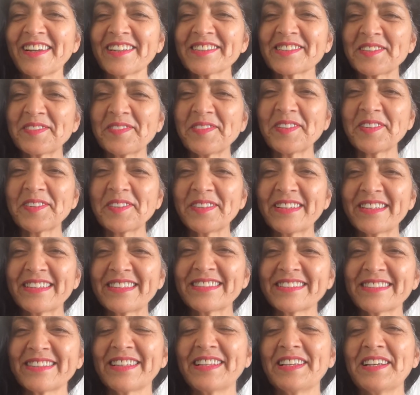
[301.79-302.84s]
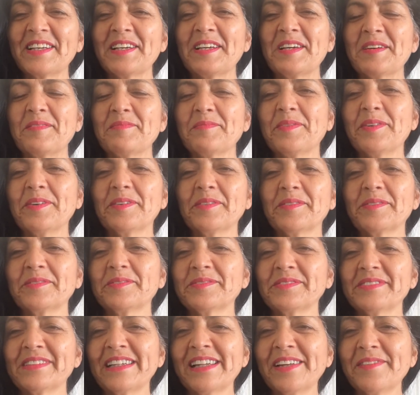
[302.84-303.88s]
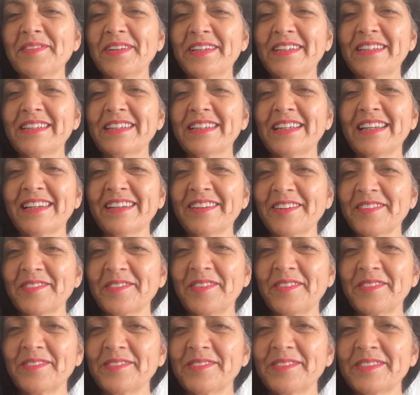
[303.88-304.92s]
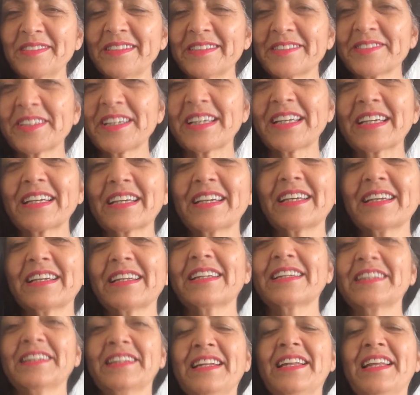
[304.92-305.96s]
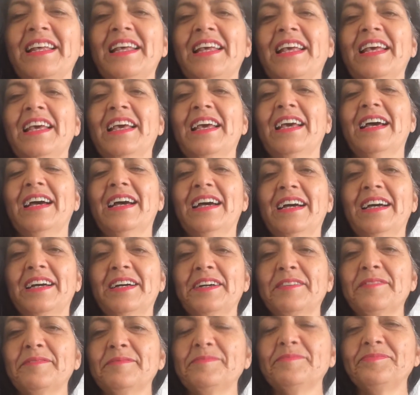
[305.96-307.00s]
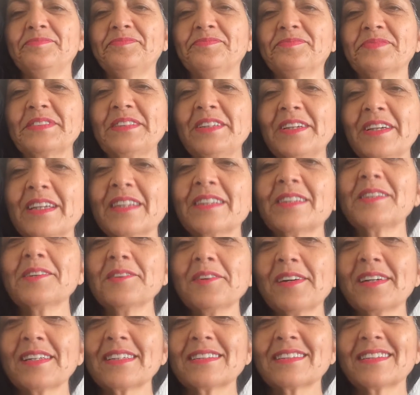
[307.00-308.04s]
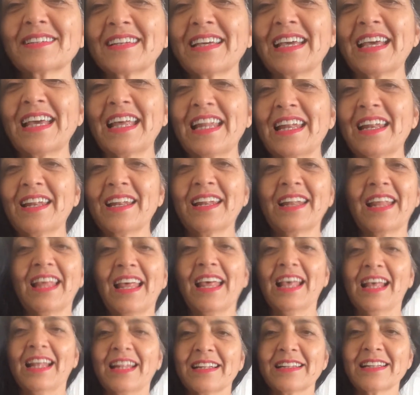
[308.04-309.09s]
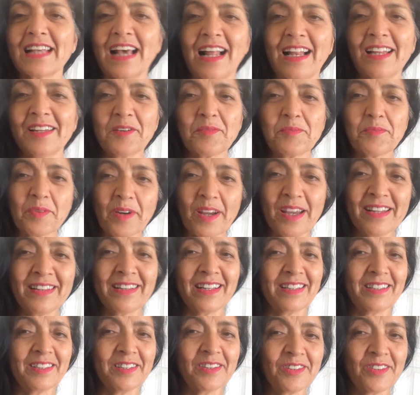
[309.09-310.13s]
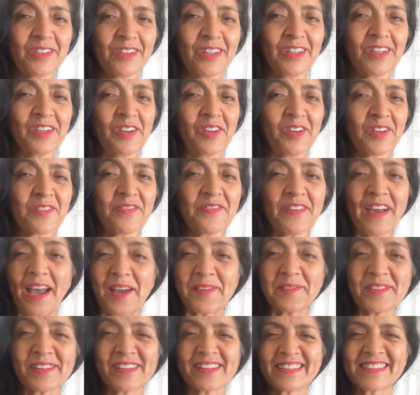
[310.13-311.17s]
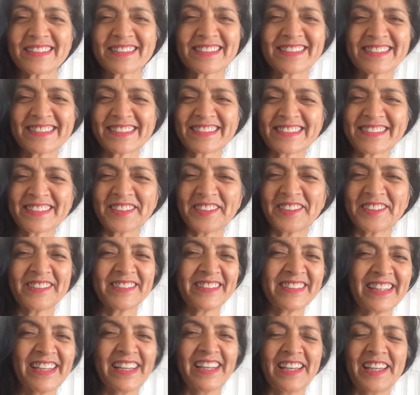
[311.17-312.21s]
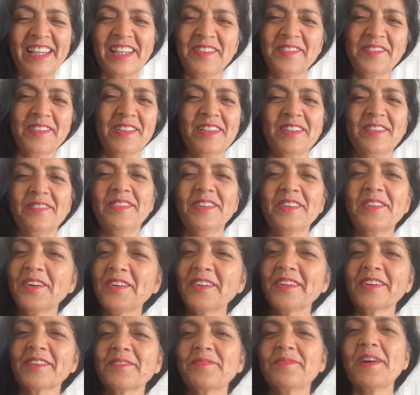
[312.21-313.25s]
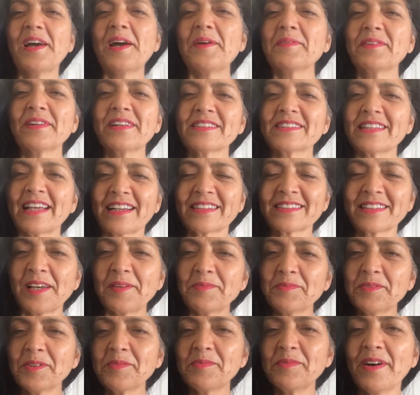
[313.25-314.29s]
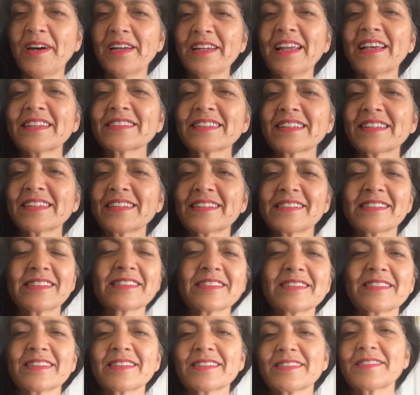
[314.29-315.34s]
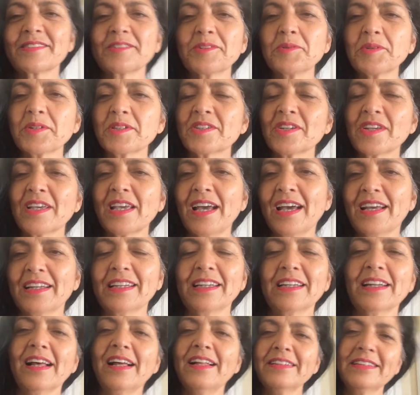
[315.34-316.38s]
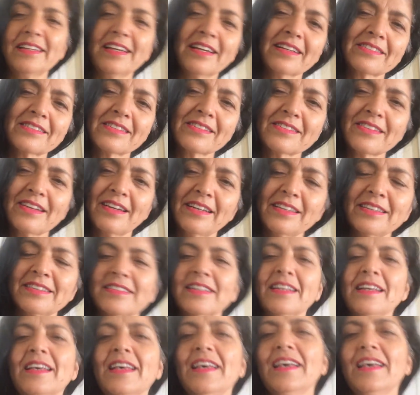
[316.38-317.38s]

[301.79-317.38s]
lots of fluids. Put lemon in your drink, and you can do it. And tell your brain that you look fabulous. So even if you don't look fabulous, accept your body as it is and just do what you can. Eat healthy, exercise,